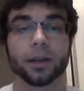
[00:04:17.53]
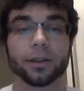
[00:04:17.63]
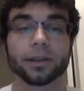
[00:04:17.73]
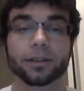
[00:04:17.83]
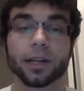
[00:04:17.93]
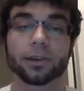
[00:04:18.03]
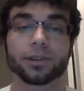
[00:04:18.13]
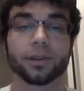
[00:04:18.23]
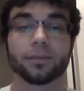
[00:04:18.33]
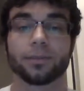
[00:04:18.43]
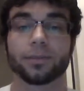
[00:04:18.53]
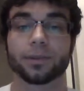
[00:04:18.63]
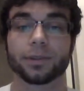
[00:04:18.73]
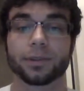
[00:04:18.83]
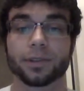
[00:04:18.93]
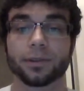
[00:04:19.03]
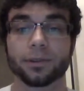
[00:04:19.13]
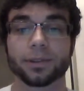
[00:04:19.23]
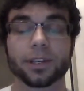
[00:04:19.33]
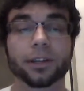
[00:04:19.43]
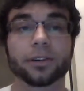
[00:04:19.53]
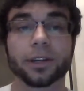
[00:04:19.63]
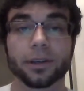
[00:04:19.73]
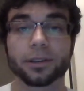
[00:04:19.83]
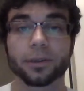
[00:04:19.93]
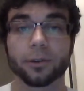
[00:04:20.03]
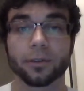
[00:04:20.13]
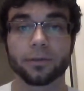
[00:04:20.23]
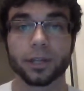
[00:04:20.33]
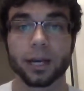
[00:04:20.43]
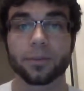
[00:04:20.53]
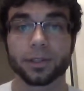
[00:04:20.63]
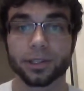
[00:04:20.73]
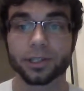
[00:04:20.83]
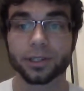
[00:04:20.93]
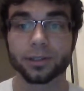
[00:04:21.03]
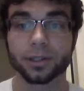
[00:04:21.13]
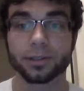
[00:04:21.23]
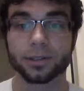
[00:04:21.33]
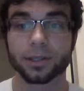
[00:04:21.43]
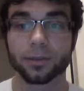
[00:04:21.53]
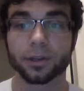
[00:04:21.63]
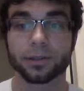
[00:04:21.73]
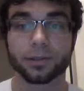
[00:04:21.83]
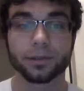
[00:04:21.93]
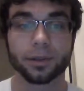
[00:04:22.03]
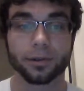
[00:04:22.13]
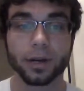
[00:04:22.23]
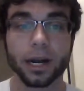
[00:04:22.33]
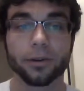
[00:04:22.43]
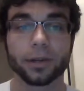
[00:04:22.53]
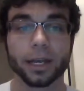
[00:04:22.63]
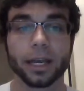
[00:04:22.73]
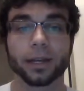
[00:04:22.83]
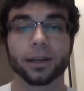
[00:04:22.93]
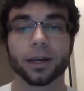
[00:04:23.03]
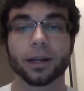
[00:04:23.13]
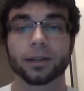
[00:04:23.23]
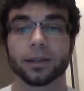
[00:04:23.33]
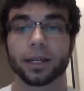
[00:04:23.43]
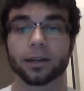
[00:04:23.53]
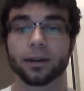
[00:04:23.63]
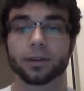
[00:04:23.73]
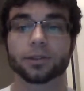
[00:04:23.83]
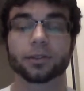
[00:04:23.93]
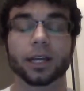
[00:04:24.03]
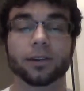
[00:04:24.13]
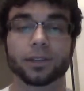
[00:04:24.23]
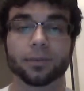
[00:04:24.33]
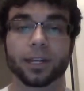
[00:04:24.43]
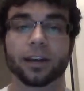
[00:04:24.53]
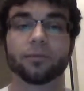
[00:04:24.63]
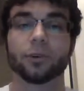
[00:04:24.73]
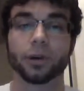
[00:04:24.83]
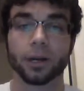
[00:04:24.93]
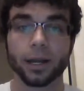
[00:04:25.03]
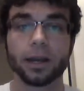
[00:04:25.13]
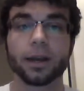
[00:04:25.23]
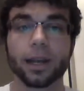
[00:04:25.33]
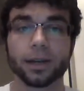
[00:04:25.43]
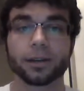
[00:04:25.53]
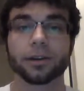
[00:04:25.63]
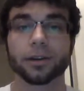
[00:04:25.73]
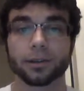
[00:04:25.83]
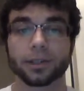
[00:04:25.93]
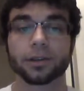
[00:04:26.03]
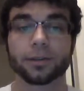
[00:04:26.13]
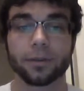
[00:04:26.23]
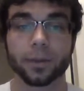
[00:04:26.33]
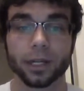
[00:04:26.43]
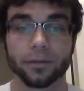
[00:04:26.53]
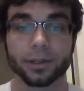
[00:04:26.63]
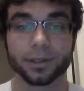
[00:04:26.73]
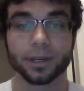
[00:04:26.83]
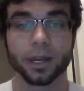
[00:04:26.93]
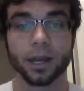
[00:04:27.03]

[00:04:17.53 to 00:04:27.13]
This allows them to sit on their heels in a more flat position, similar to the ground, and that also allows them to have more anterior tilt of the pelvis.